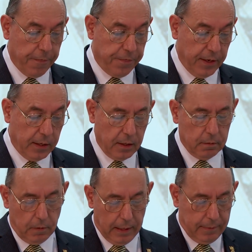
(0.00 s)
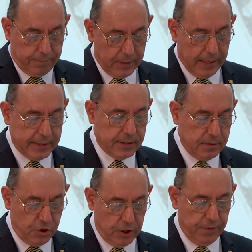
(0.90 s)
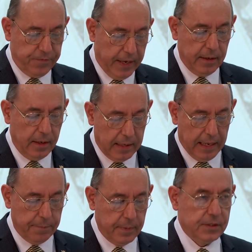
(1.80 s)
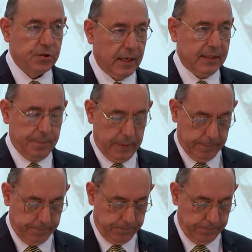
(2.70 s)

thinking, well, lest she finally come and strike me.